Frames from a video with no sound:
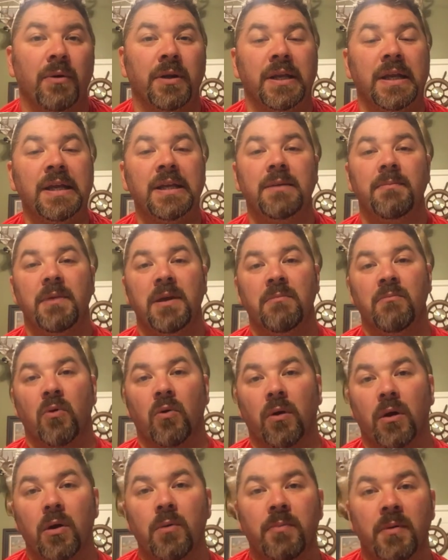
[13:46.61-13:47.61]
we need to be
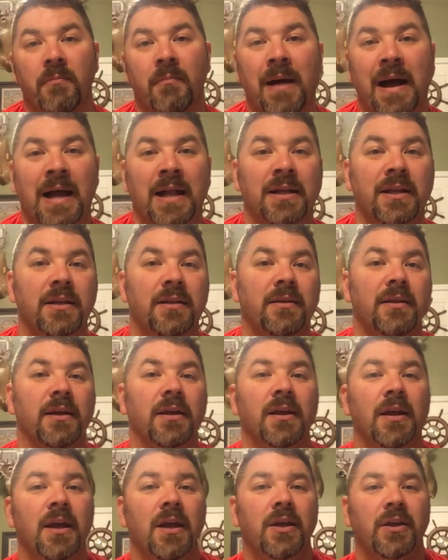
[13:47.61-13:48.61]
more open-minded,
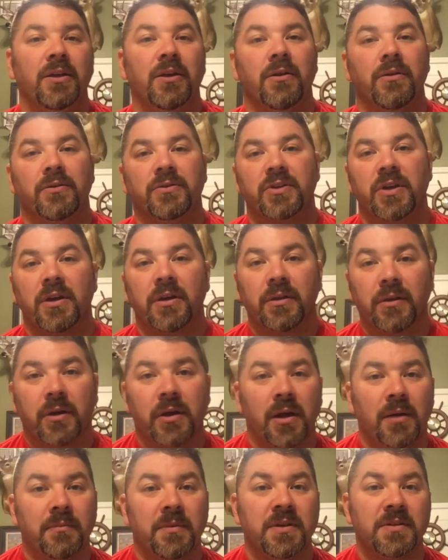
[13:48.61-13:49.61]
that, you know, there's other
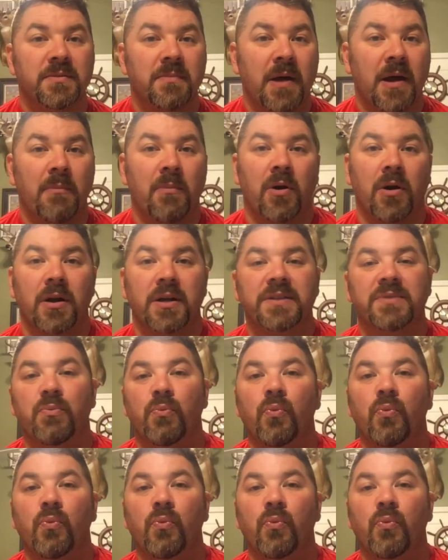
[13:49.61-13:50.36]
companies about Marez.